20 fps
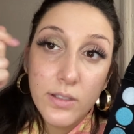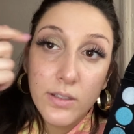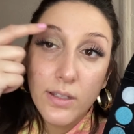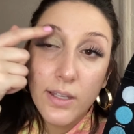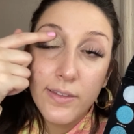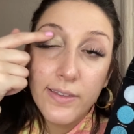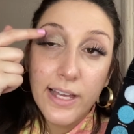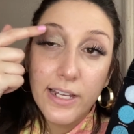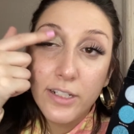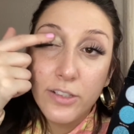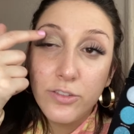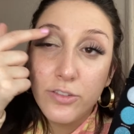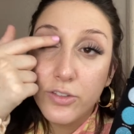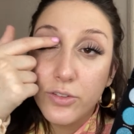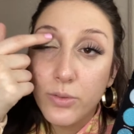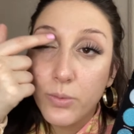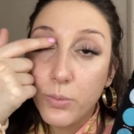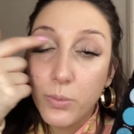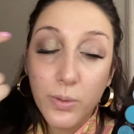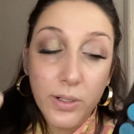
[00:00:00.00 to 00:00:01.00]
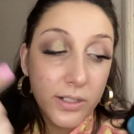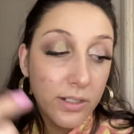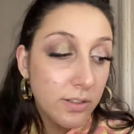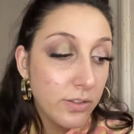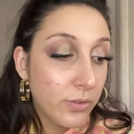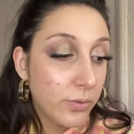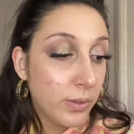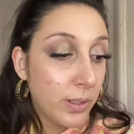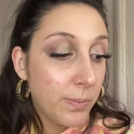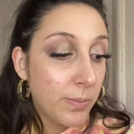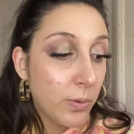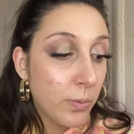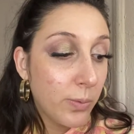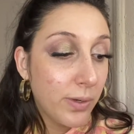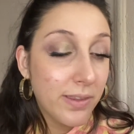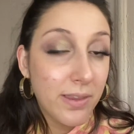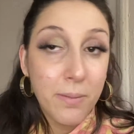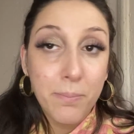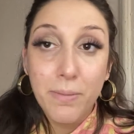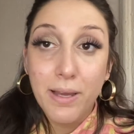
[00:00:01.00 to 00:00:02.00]
And that is just one sweep
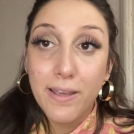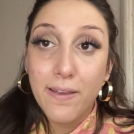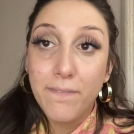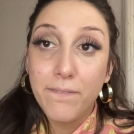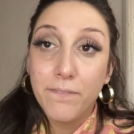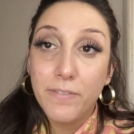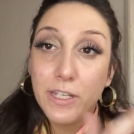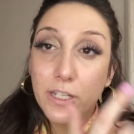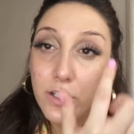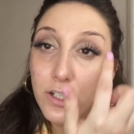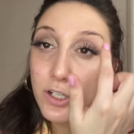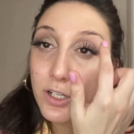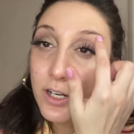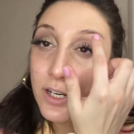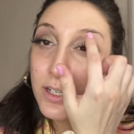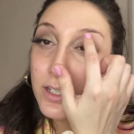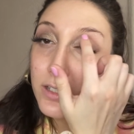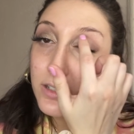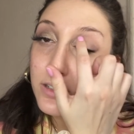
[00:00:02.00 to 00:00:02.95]
with my finger.